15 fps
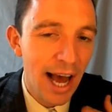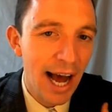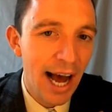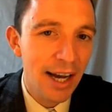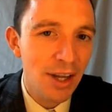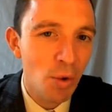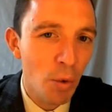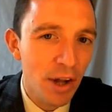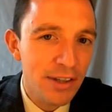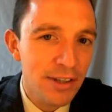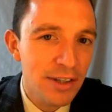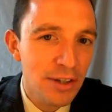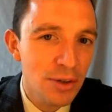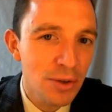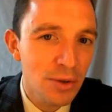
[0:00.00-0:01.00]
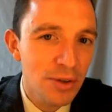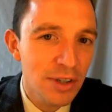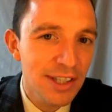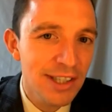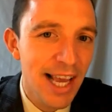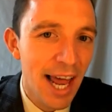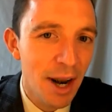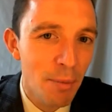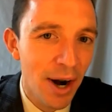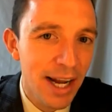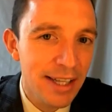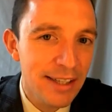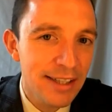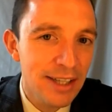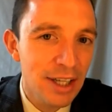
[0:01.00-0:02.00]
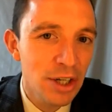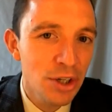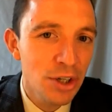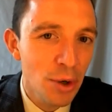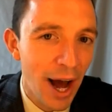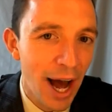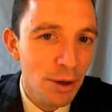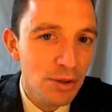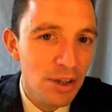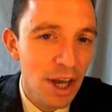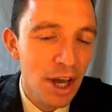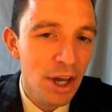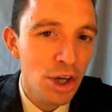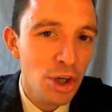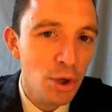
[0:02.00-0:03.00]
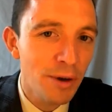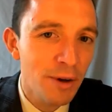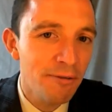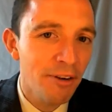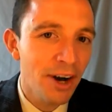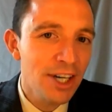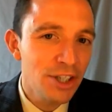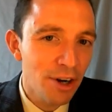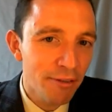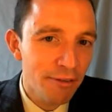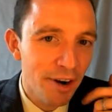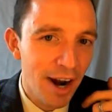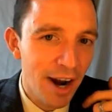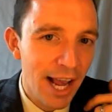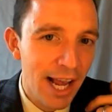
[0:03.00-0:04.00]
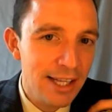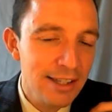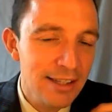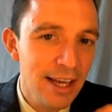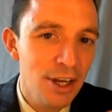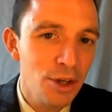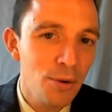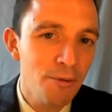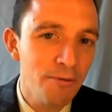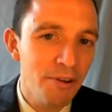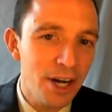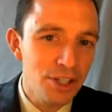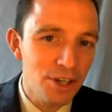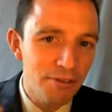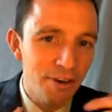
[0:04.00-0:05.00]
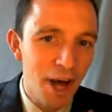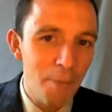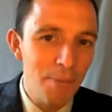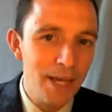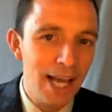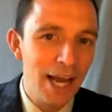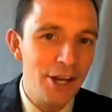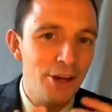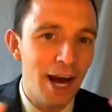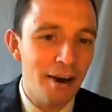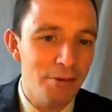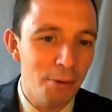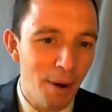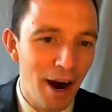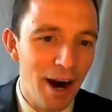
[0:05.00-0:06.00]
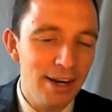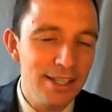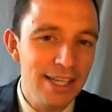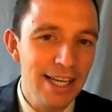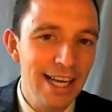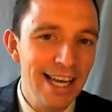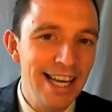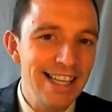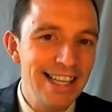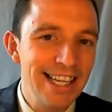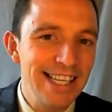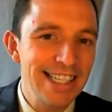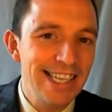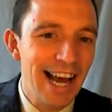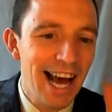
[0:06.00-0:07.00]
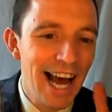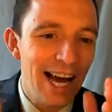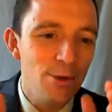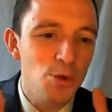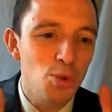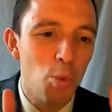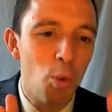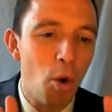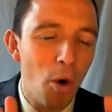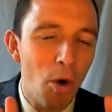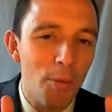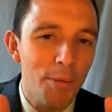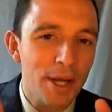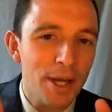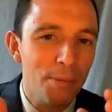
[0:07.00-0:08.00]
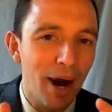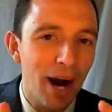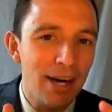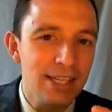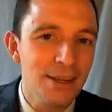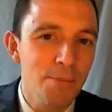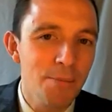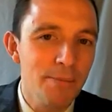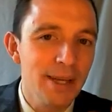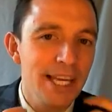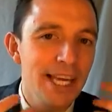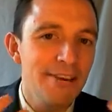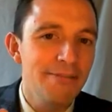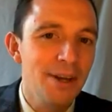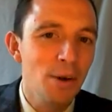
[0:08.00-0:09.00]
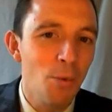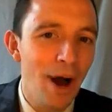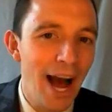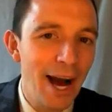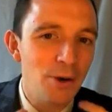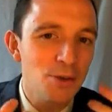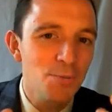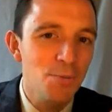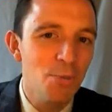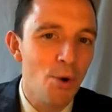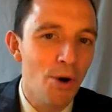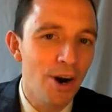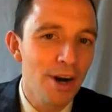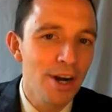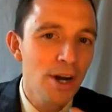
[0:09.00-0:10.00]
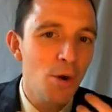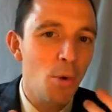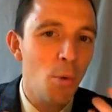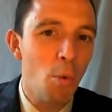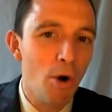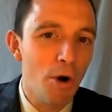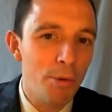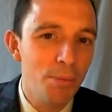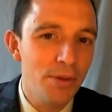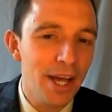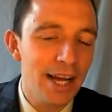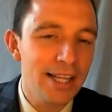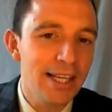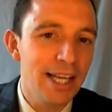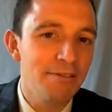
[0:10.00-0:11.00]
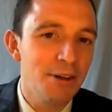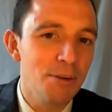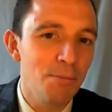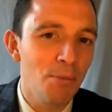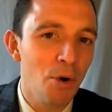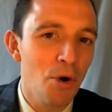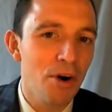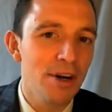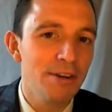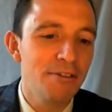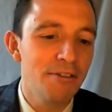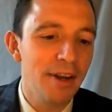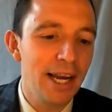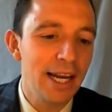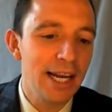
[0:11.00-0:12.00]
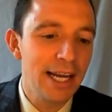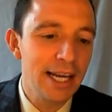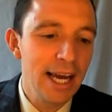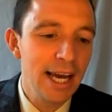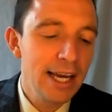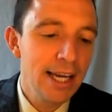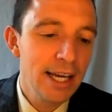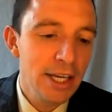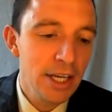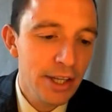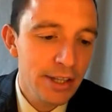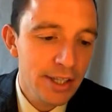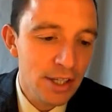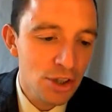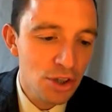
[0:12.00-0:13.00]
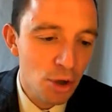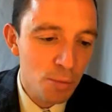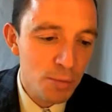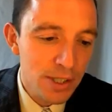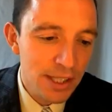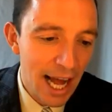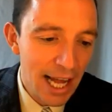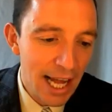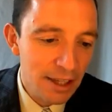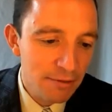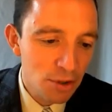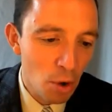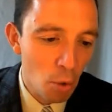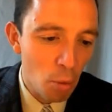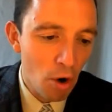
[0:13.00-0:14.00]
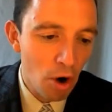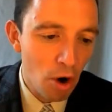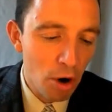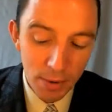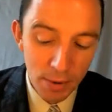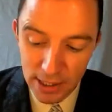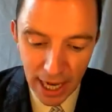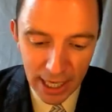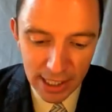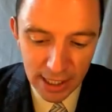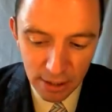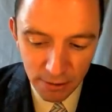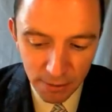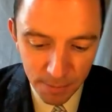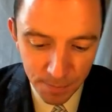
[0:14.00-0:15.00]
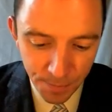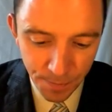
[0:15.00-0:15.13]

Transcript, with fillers: and you want to celebrate the new house. You invite your friends, you invite your family, and you have a party. This is a housewarming party to give the house more warmth and to give it more feeling. The substantive, so warm is the adjective